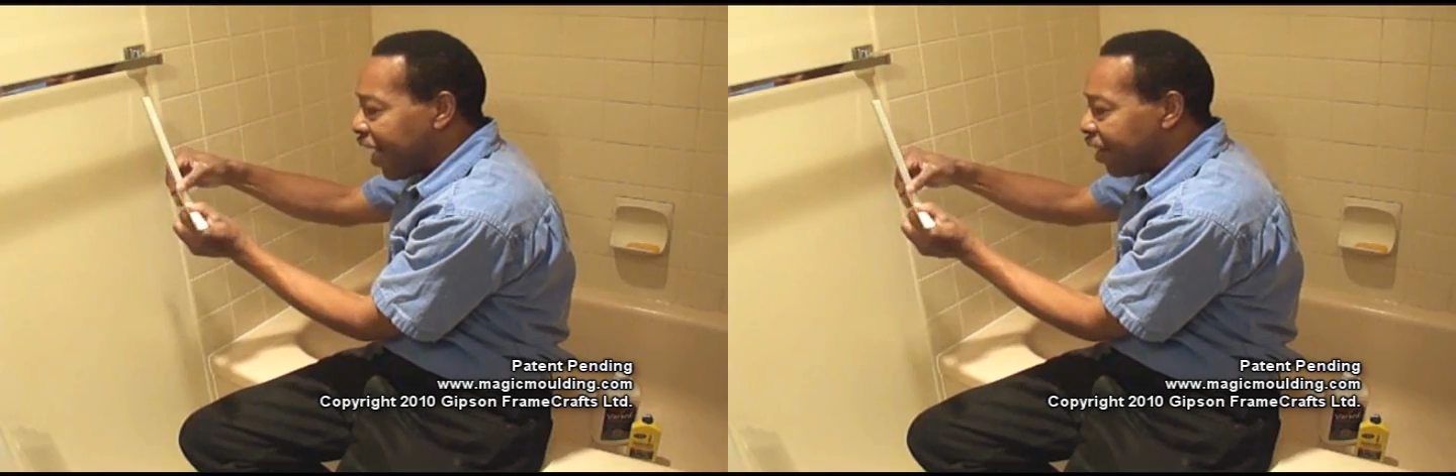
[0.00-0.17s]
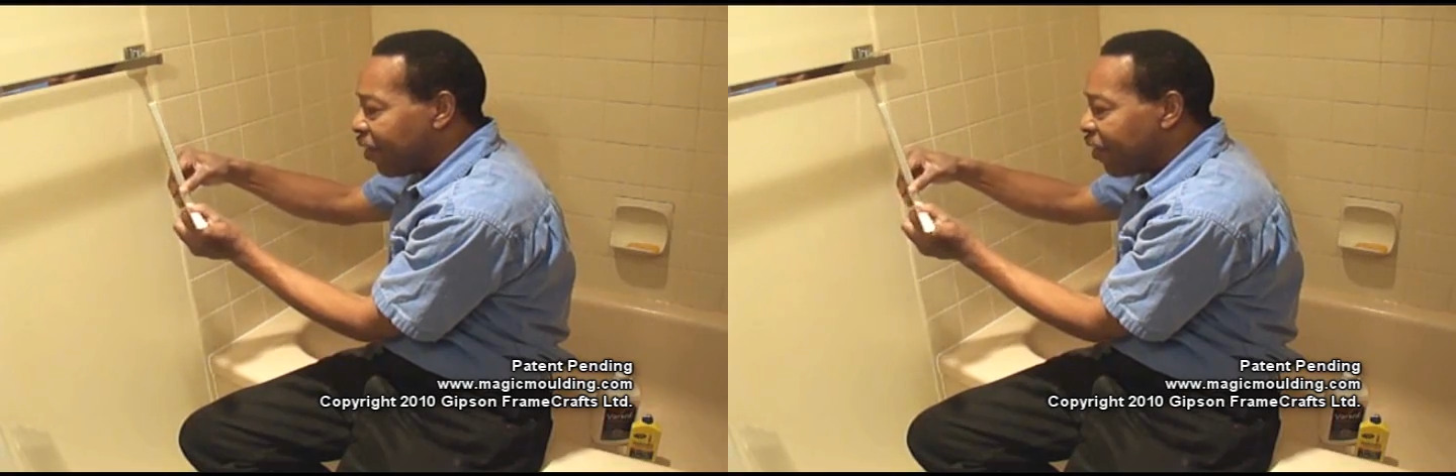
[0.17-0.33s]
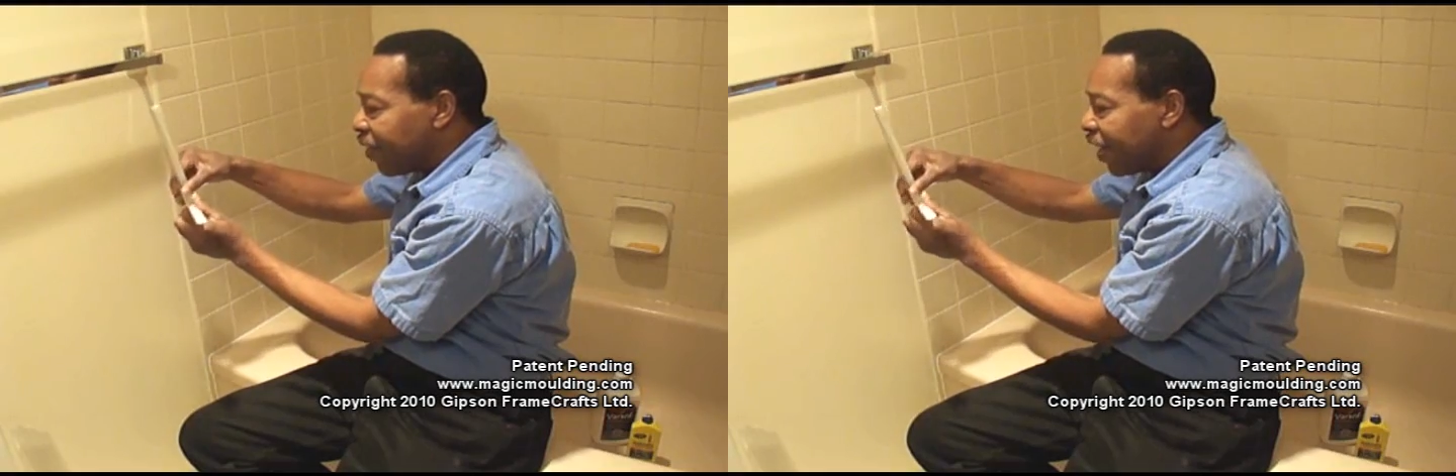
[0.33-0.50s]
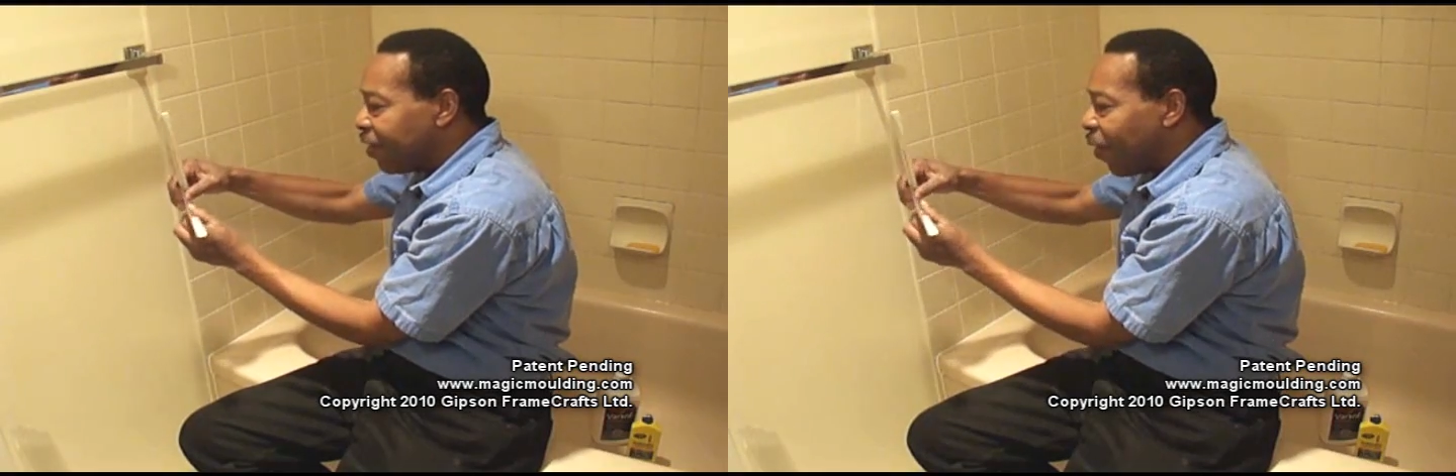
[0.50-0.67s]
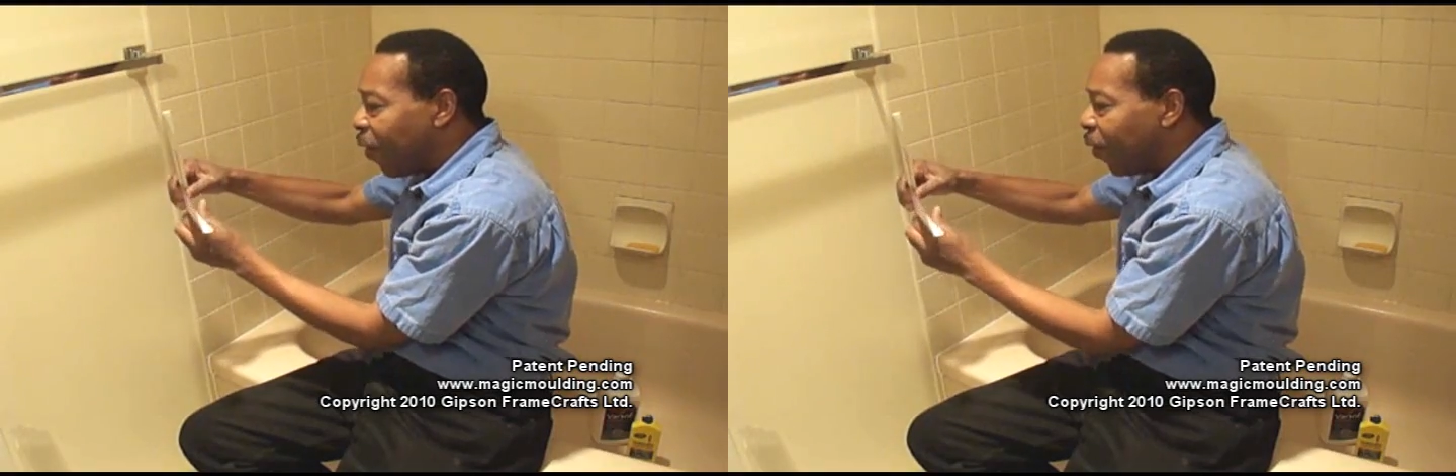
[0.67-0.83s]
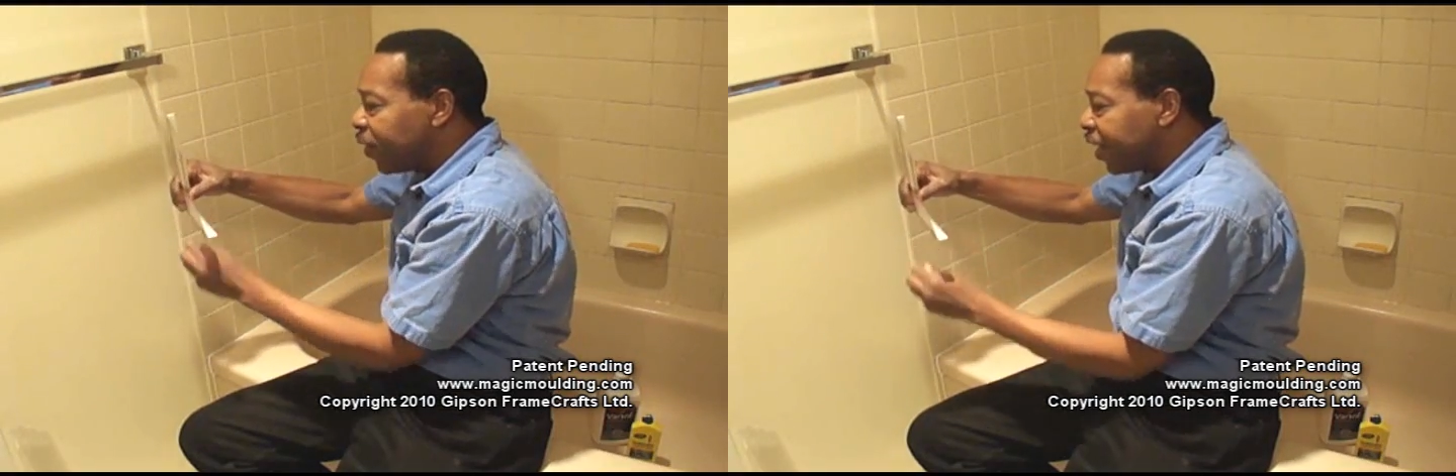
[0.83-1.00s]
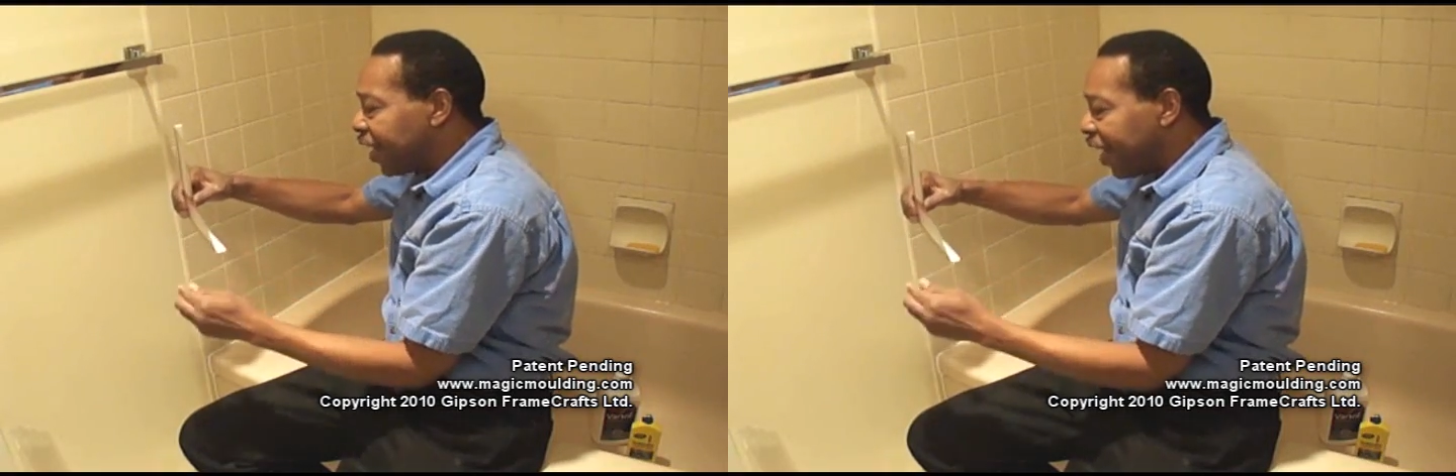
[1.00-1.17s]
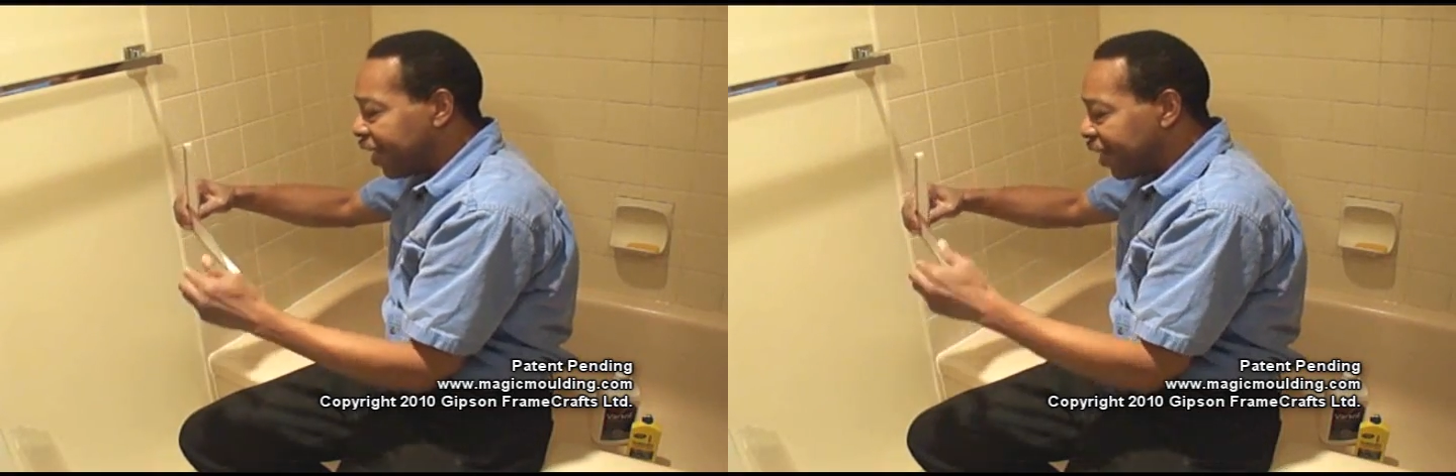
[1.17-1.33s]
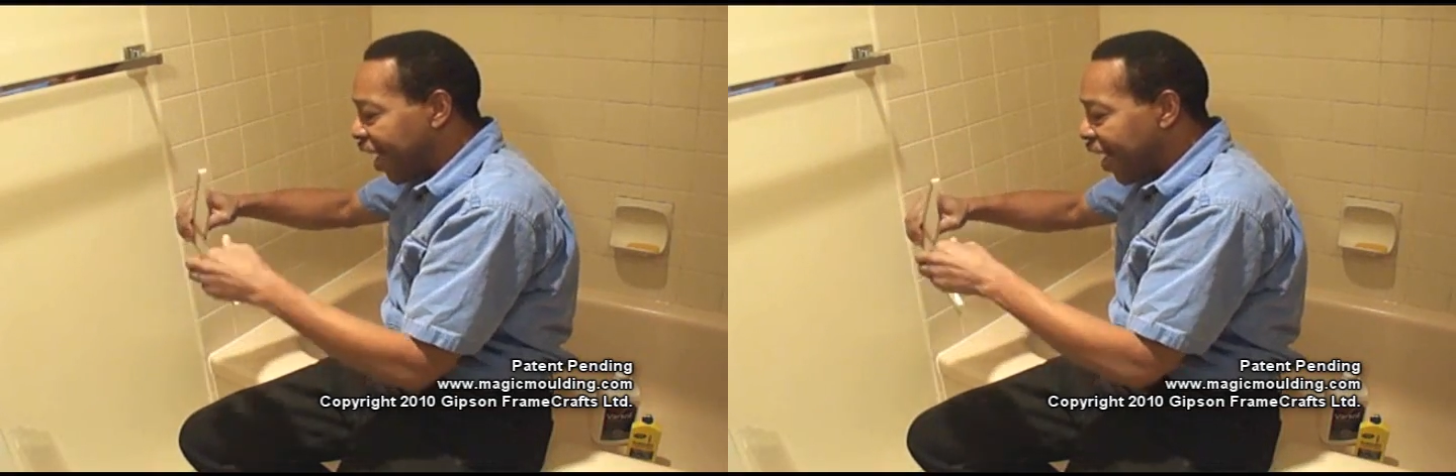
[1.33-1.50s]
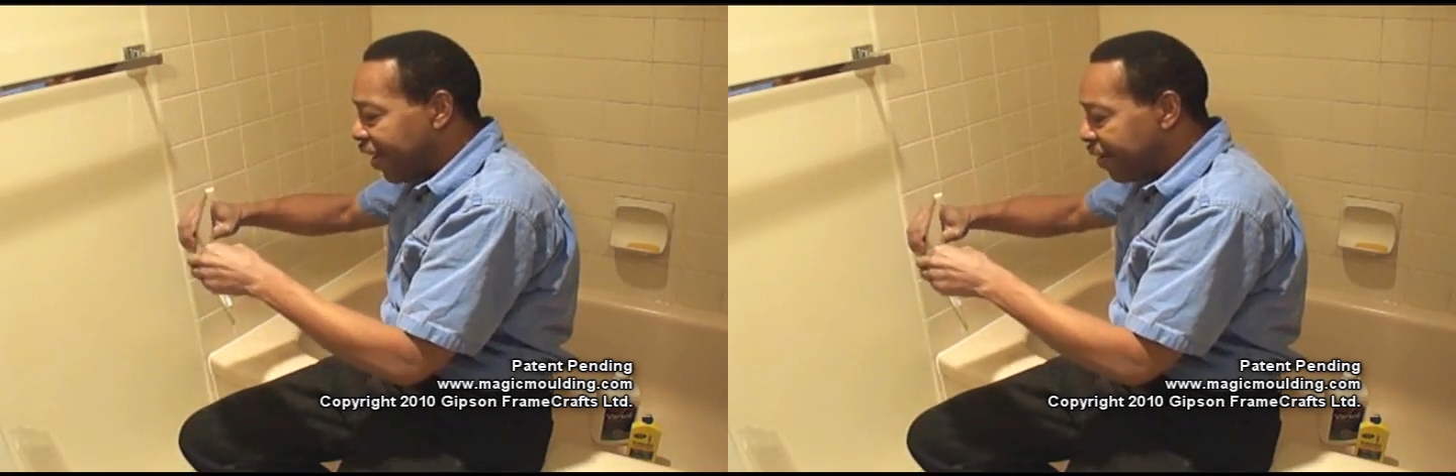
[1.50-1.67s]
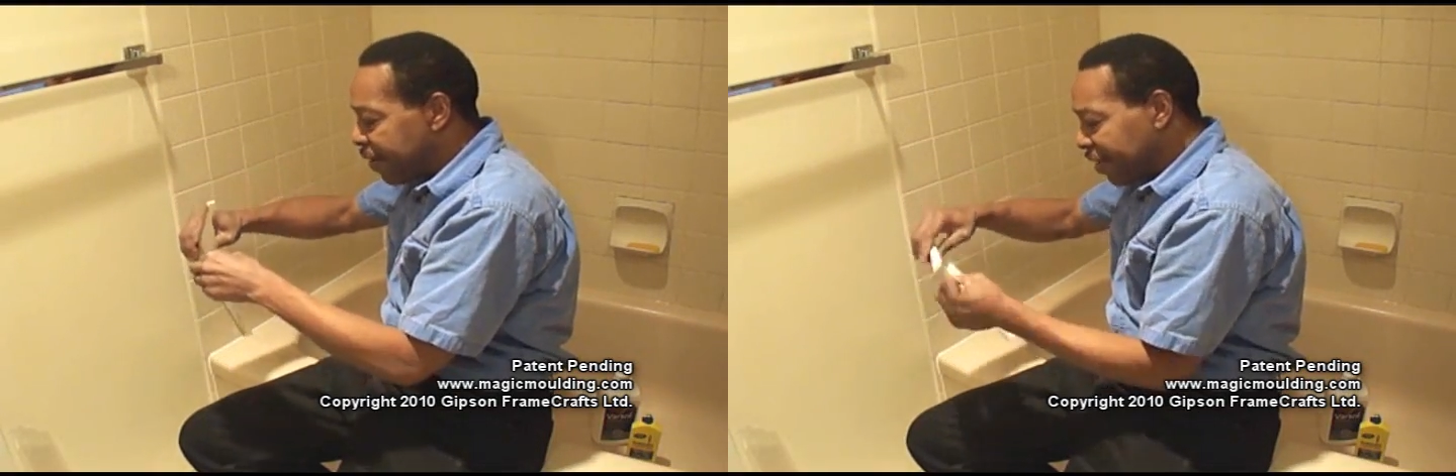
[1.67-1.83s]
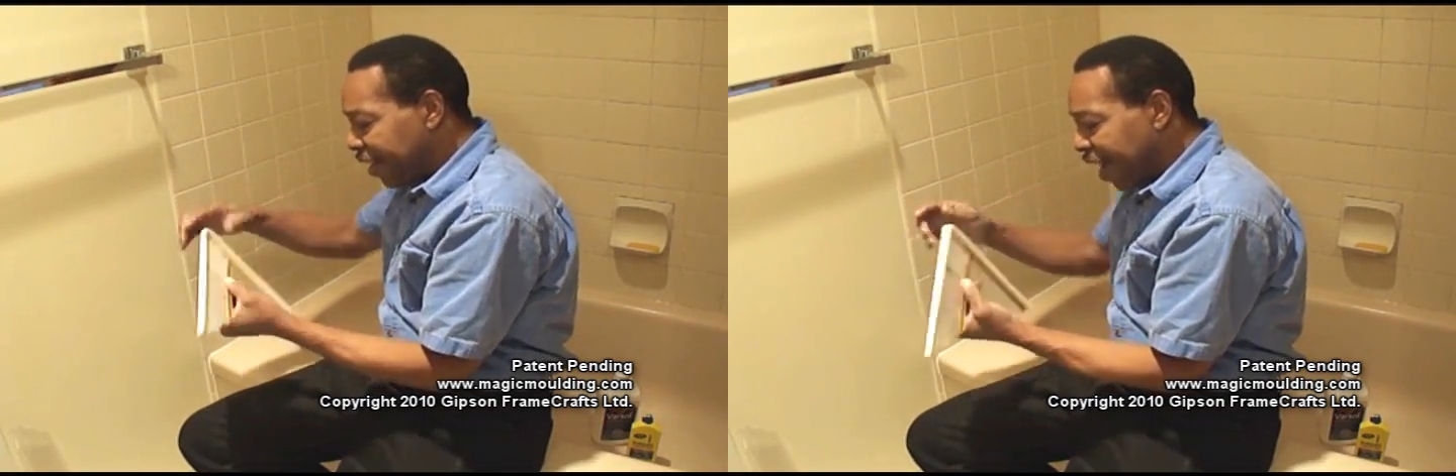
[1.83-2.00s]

that over and hold it like that.